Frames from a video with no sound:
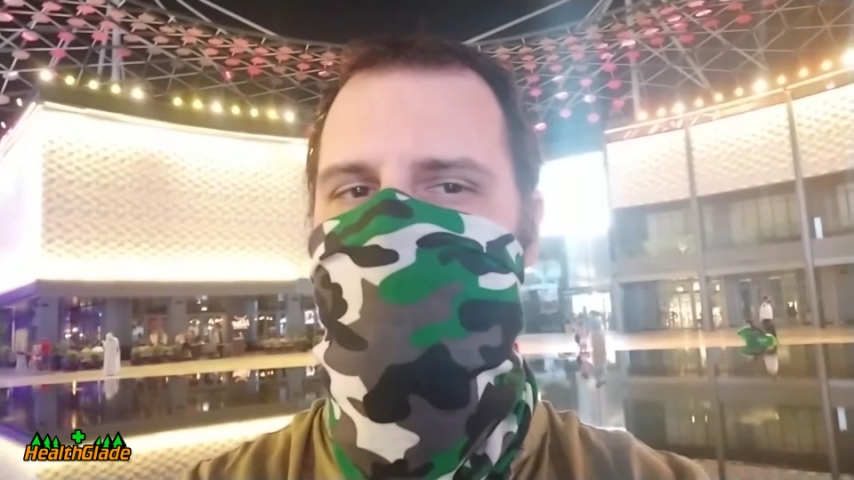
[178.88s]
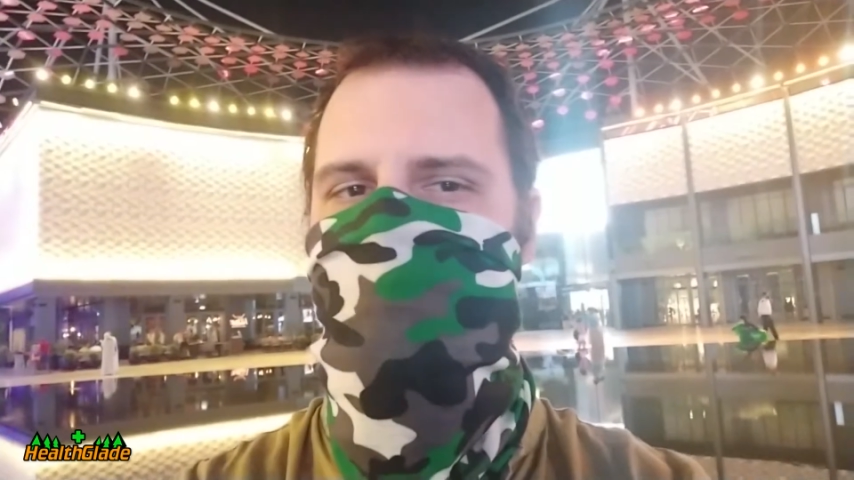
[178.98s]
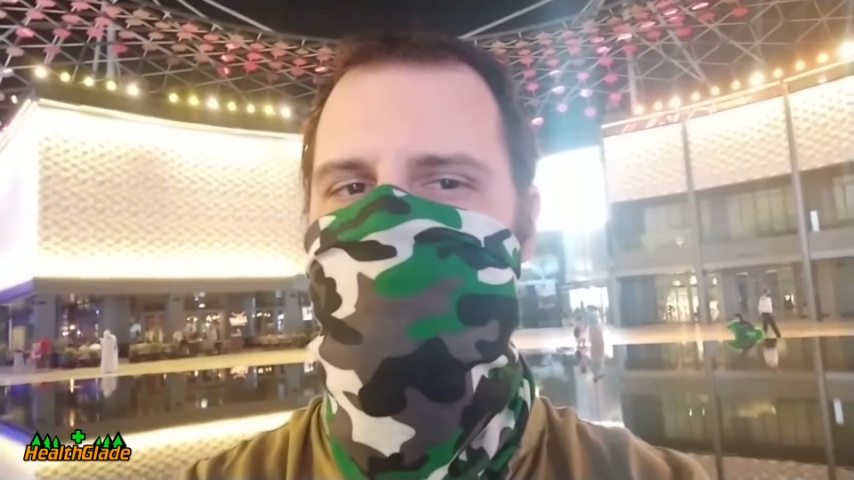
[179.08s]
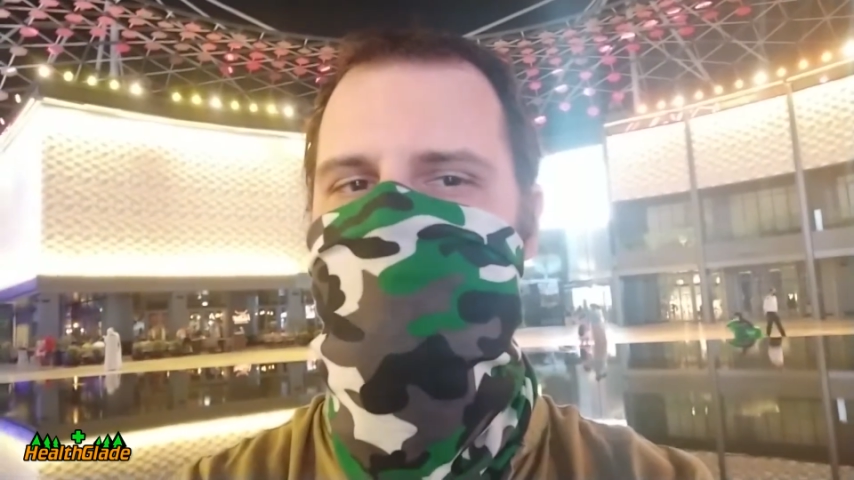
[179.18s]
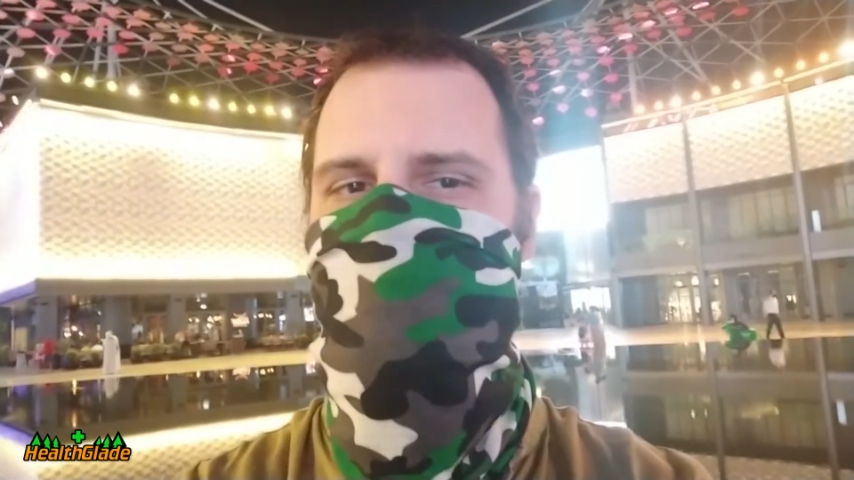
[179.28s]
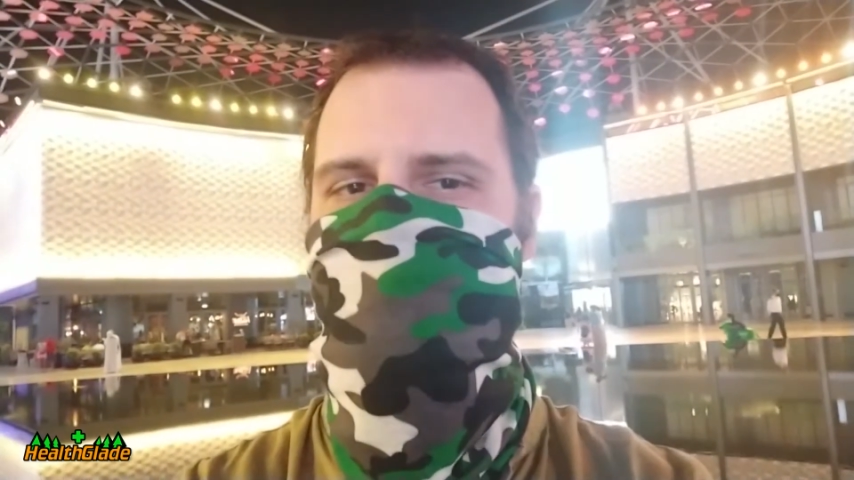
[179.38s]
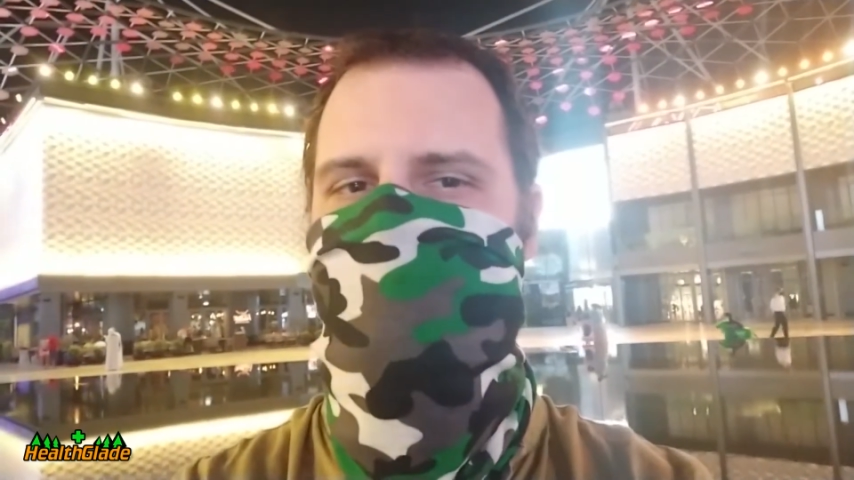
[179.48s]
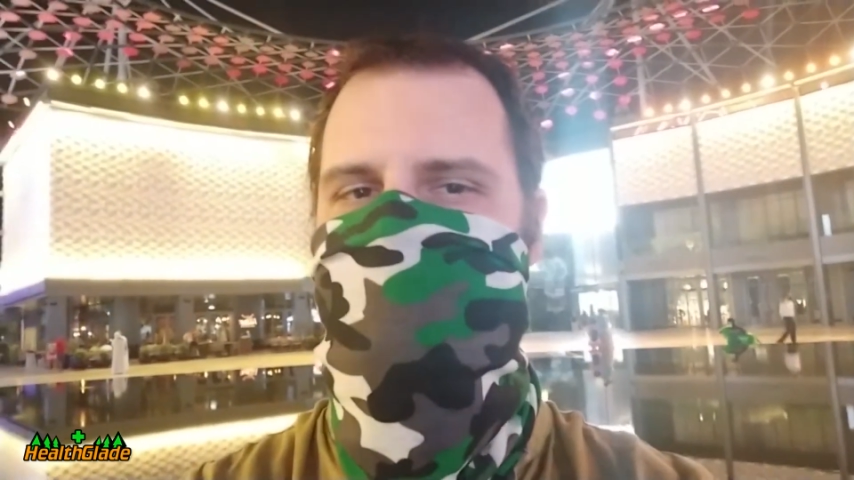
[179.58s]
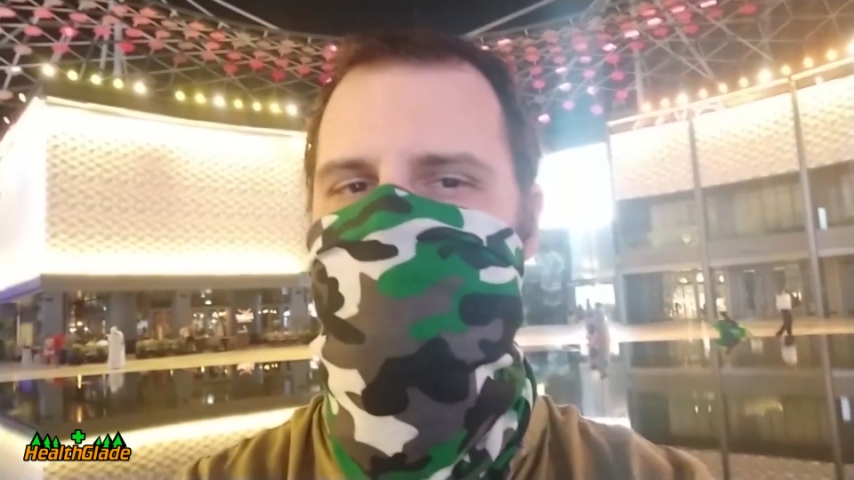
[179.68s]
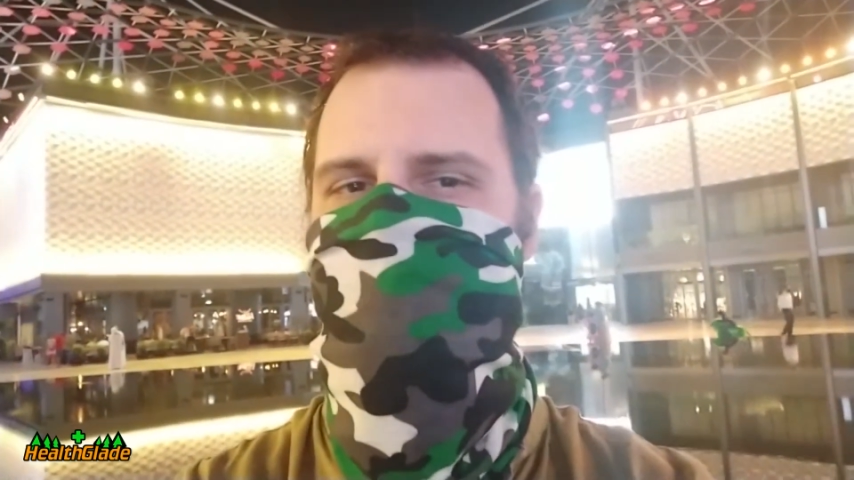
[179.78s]
was more
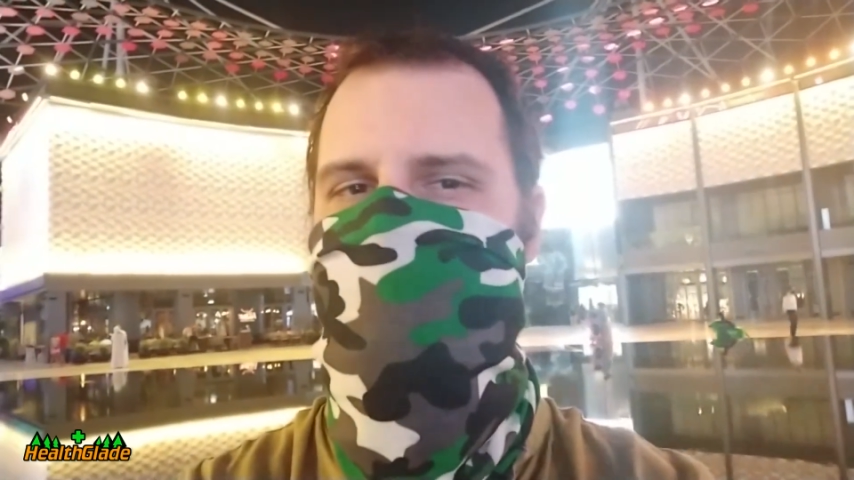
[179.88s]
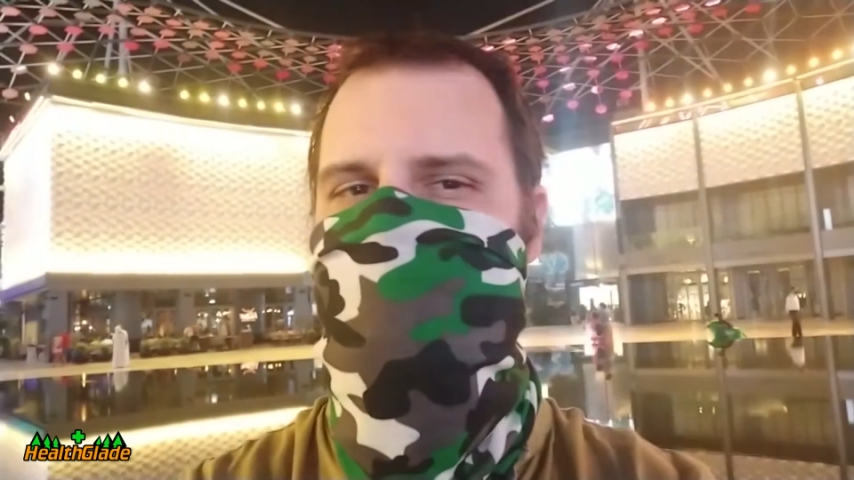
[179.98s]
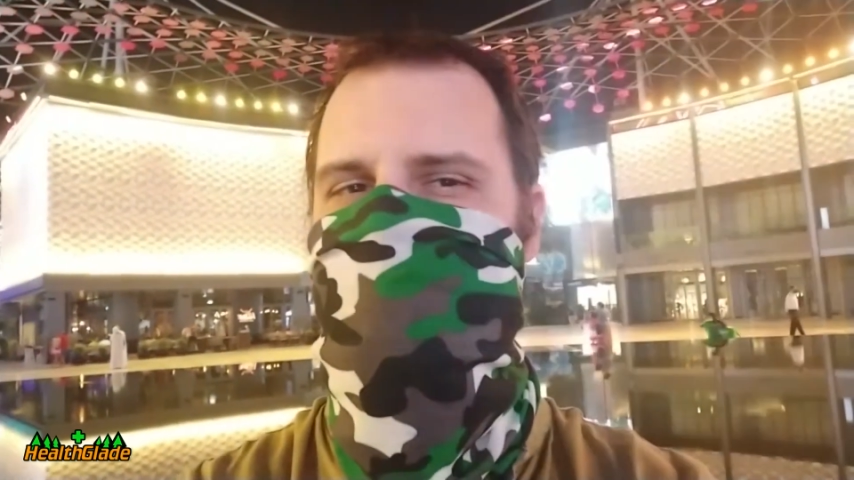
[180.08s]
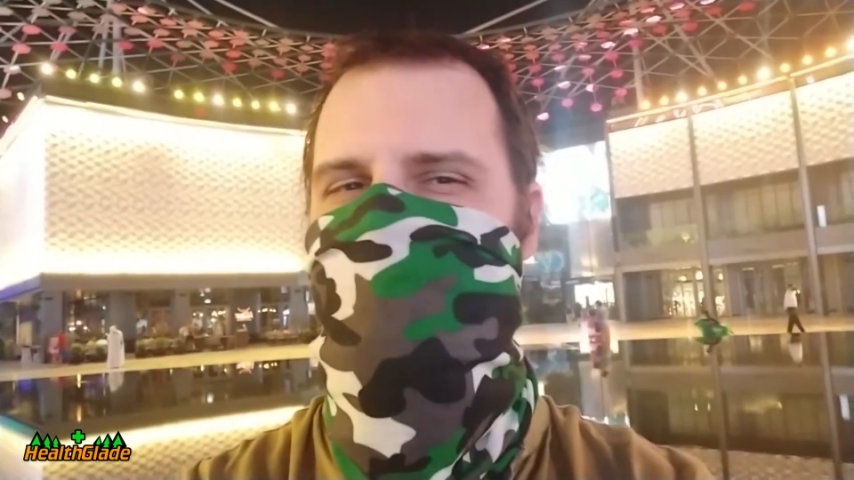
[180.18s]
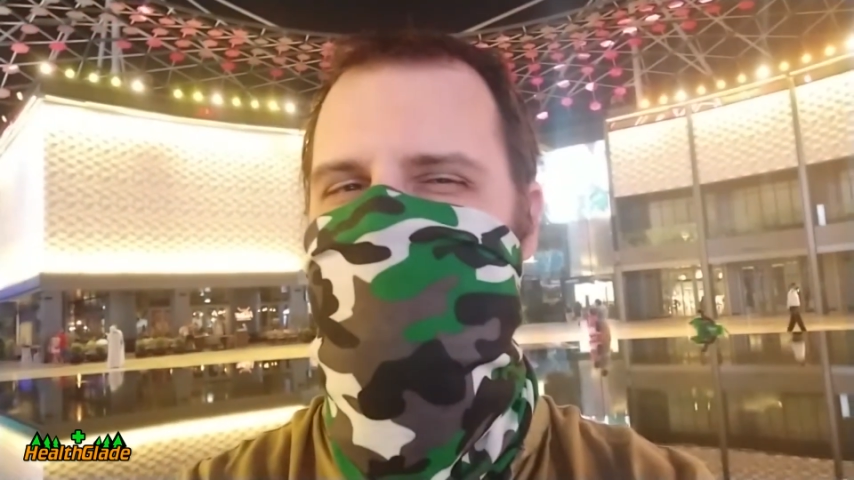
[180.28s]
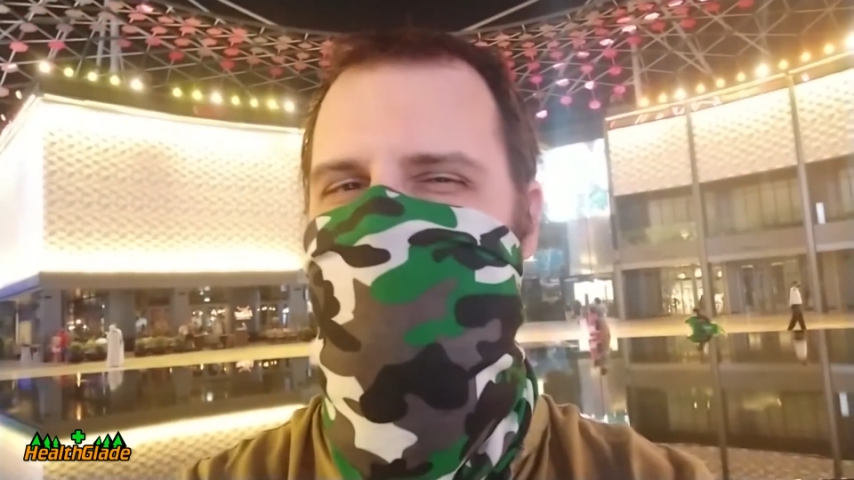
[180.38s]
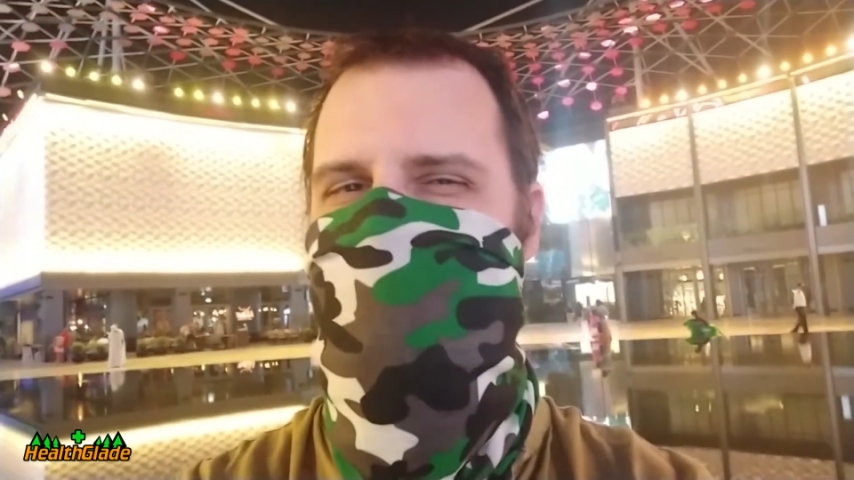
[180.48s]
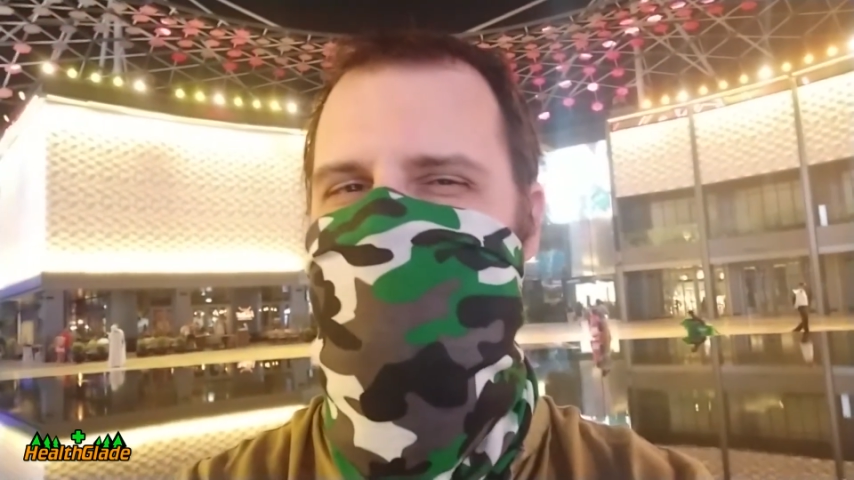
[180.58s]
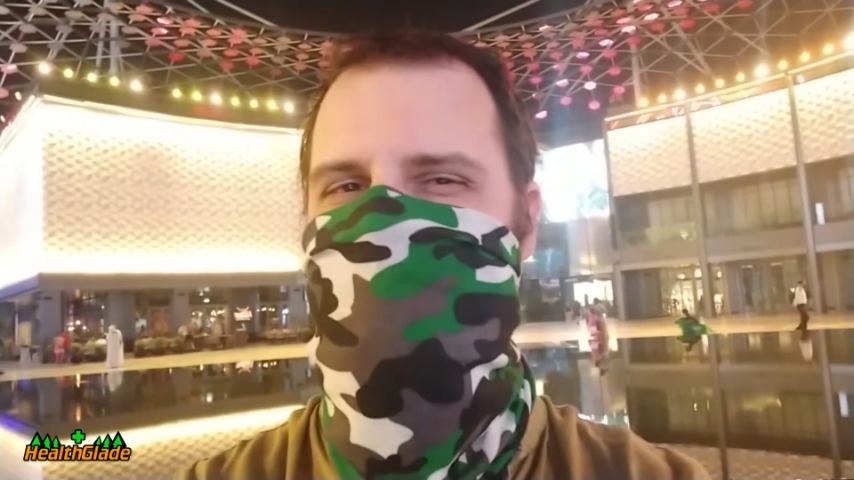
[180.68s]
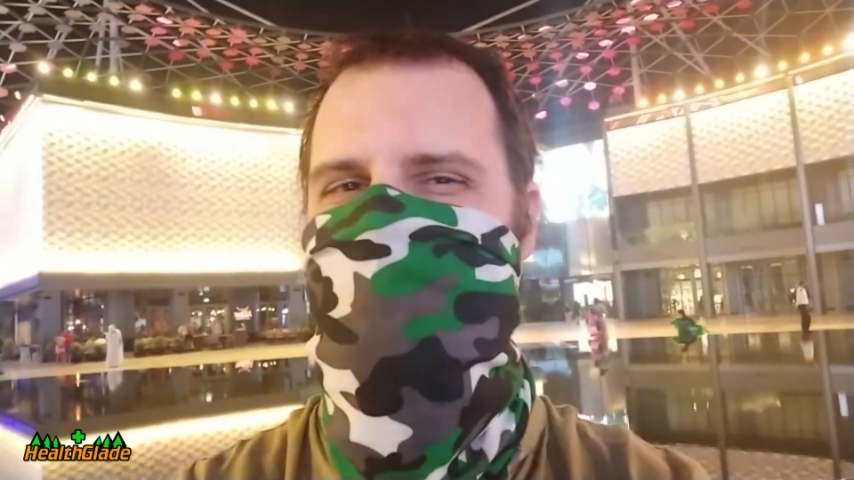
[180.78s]
effective than
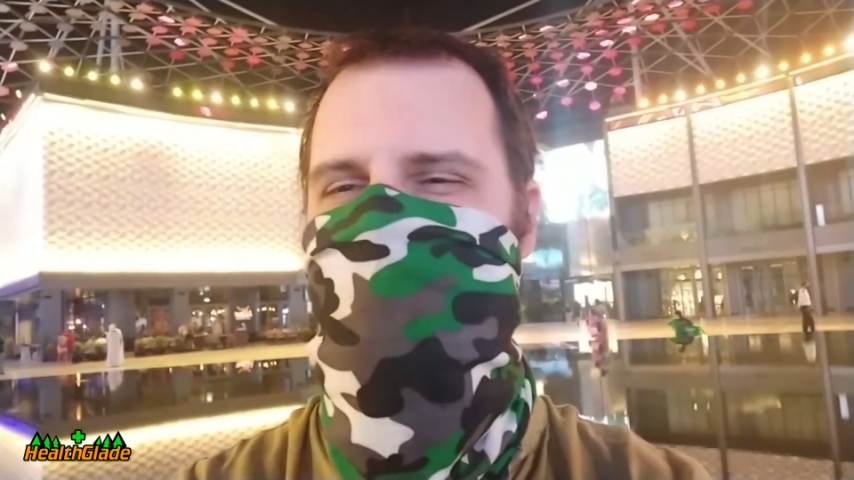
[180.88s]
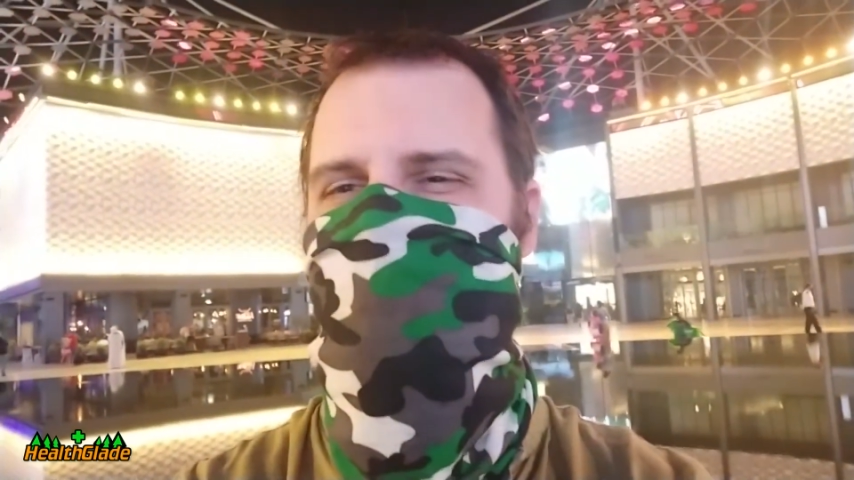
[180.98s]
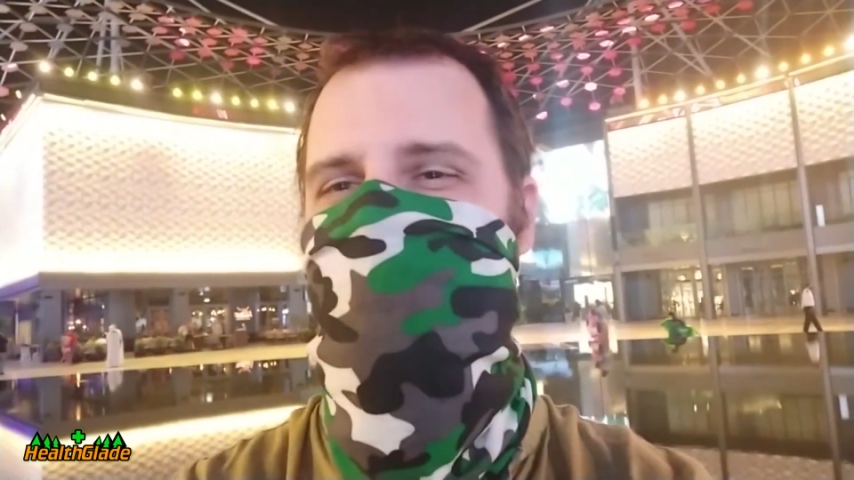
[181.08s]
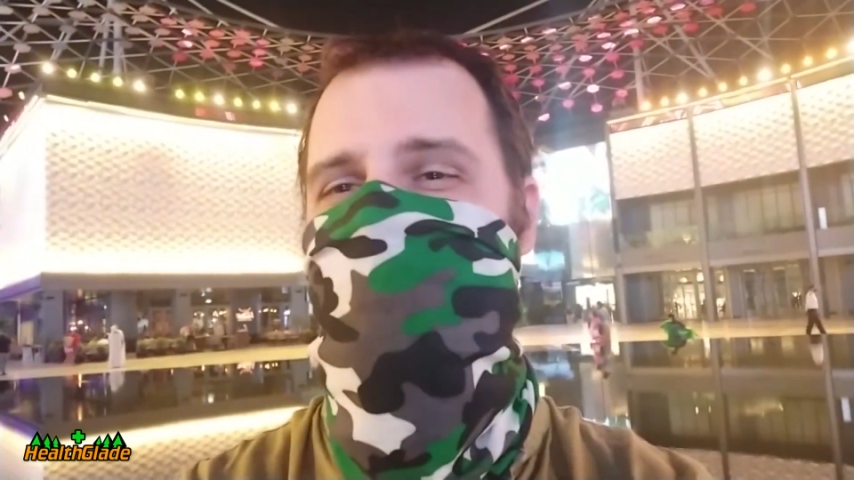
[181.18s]
spontaneous or